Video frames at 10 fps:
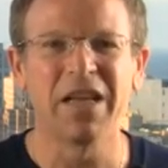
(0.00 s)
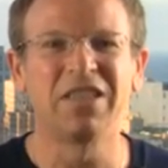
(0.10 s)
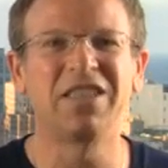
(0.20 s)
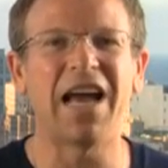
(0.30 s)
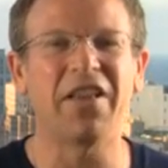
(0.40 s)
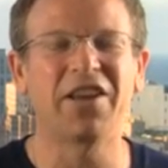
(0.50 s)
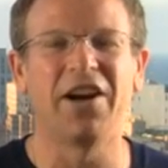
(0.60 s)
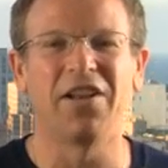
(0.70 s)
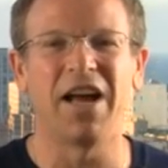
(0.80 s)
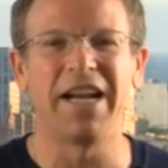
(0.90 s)
South
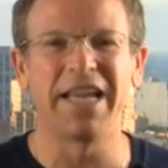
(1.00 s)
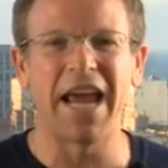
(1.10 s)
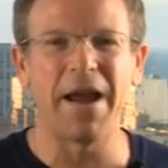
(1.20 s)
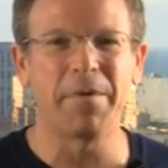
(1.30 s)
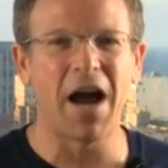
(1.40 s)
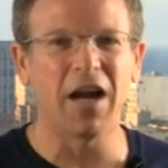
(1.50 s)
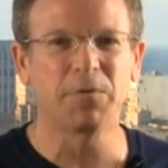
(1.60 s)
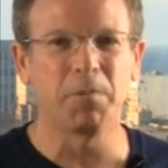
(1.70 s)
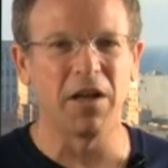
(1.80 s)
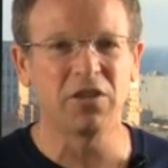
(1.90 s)
Carolina Gamecocks
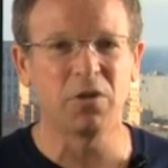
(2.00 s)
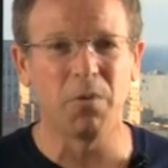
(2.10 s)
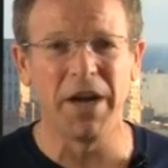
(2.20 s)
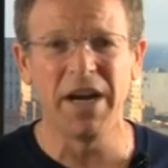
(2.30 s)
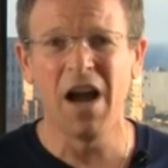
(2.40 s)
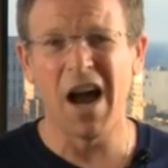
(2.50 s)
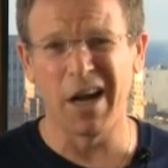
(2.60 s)
+3.